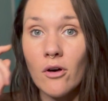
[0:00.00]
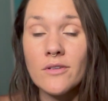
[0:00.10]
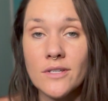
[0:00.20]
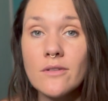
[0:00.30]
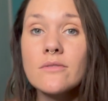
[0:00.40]

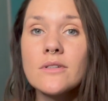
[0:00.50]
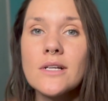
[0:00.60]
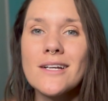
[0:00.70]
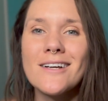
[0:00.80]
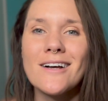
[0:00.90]
also,
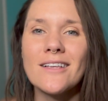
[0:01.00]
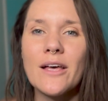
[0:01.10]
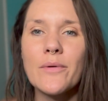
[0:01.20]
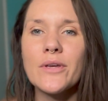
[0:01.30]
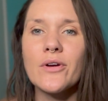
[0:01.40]

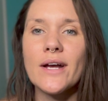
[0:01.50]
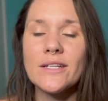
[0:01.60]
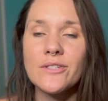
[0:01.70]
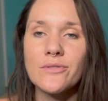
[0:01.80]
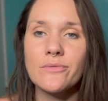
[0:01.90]
allowing your
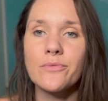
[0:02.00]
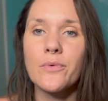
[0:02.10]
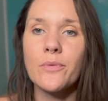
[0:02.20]
head to